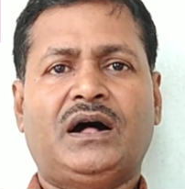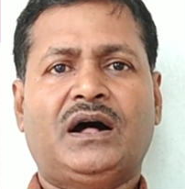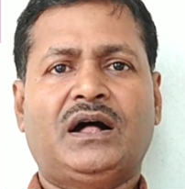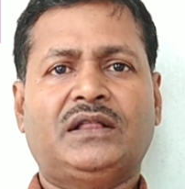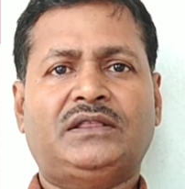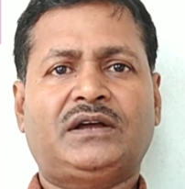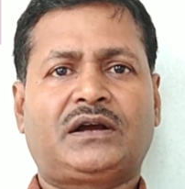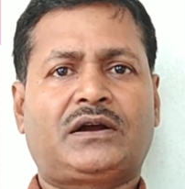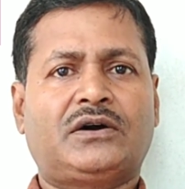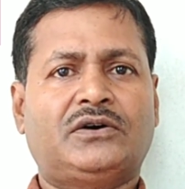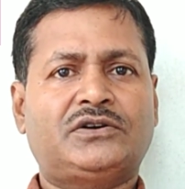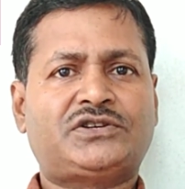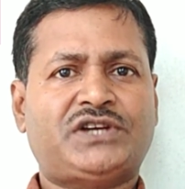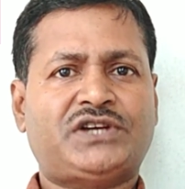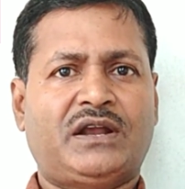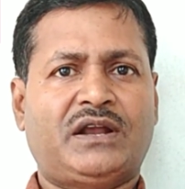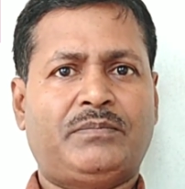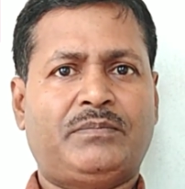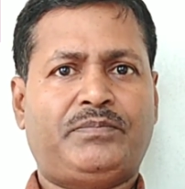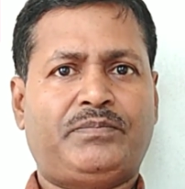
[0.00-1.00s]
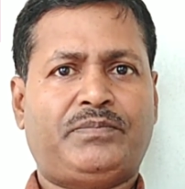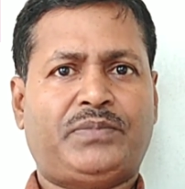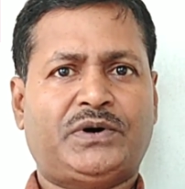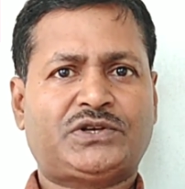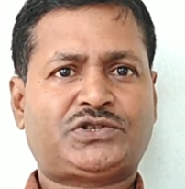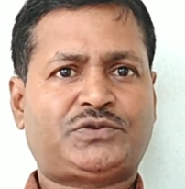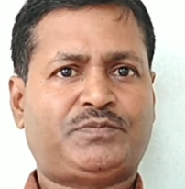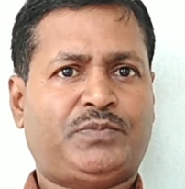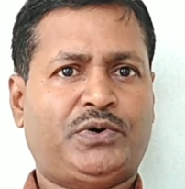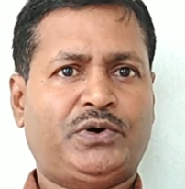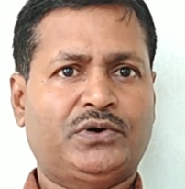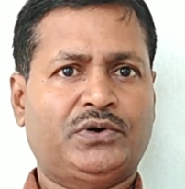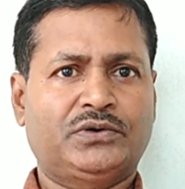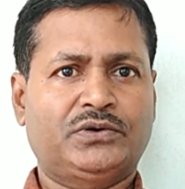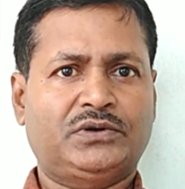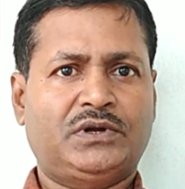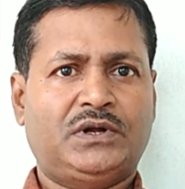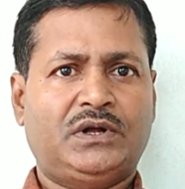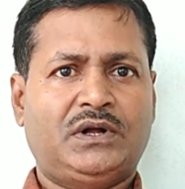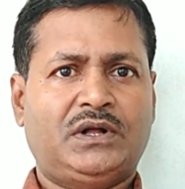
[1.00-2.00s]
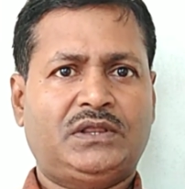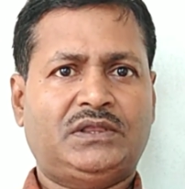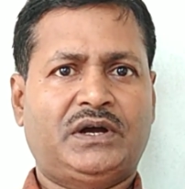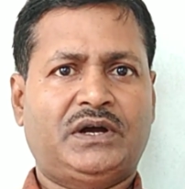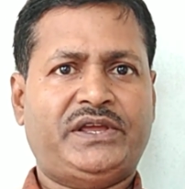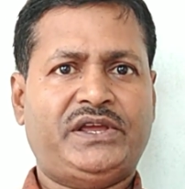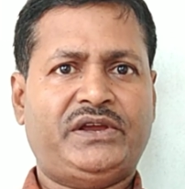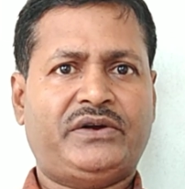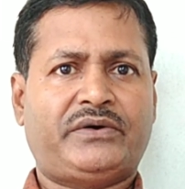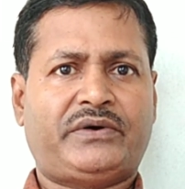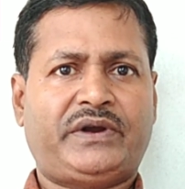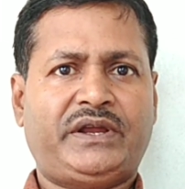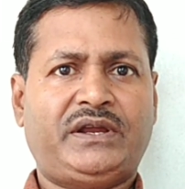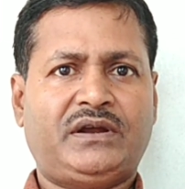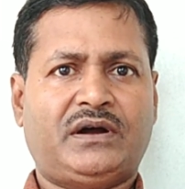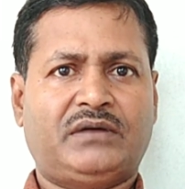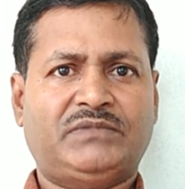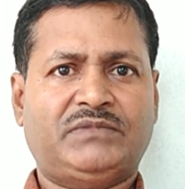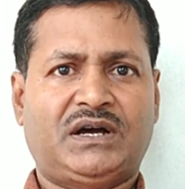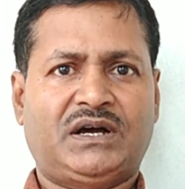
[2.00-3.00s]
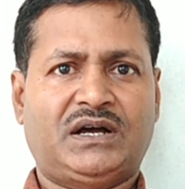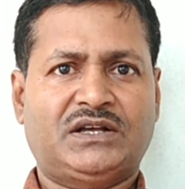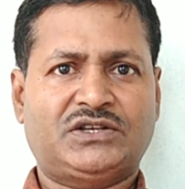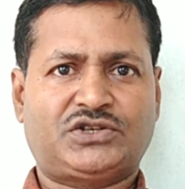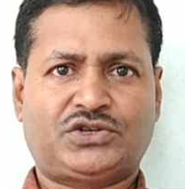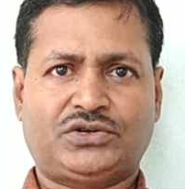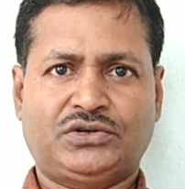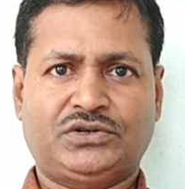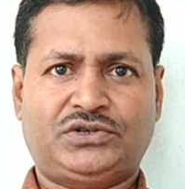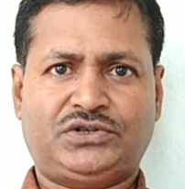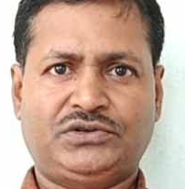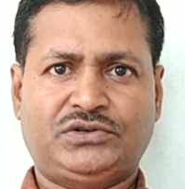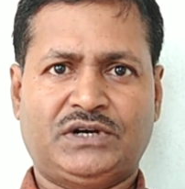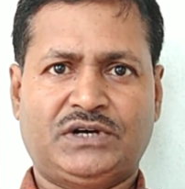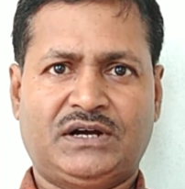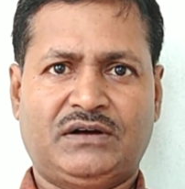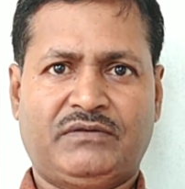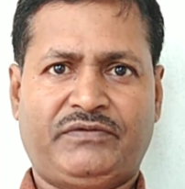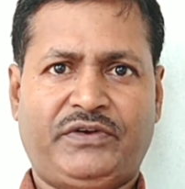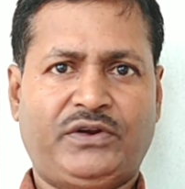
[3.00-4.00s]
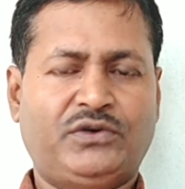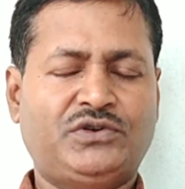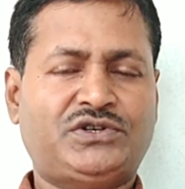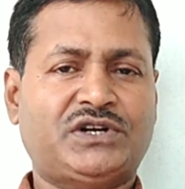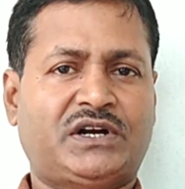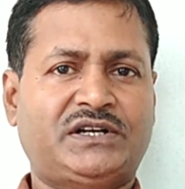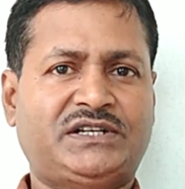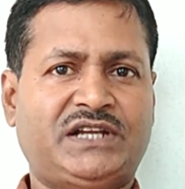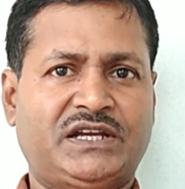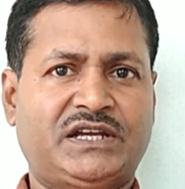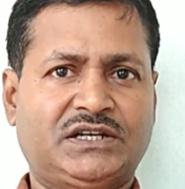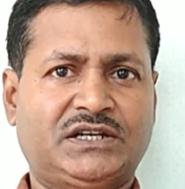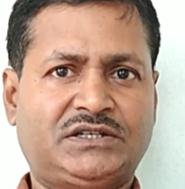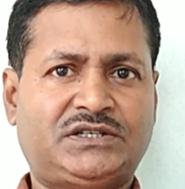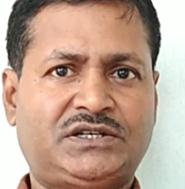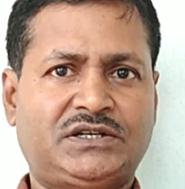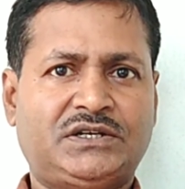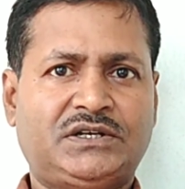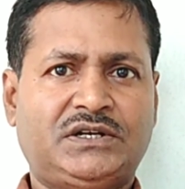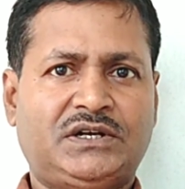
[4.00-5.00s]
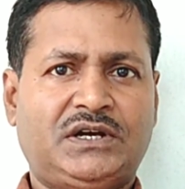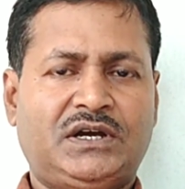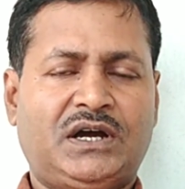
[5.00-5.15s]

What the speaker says: the court shall postpone the hearing of the suit to a future date